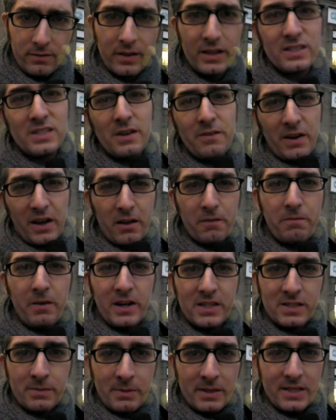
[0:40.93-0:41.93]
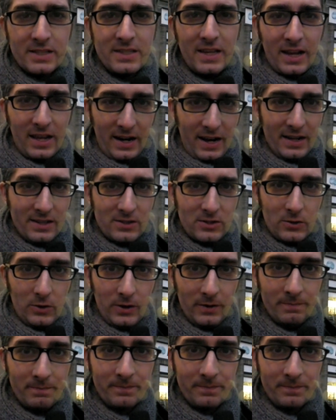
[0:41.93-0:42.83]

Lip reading: Let's see if I can find some at the secondhand store.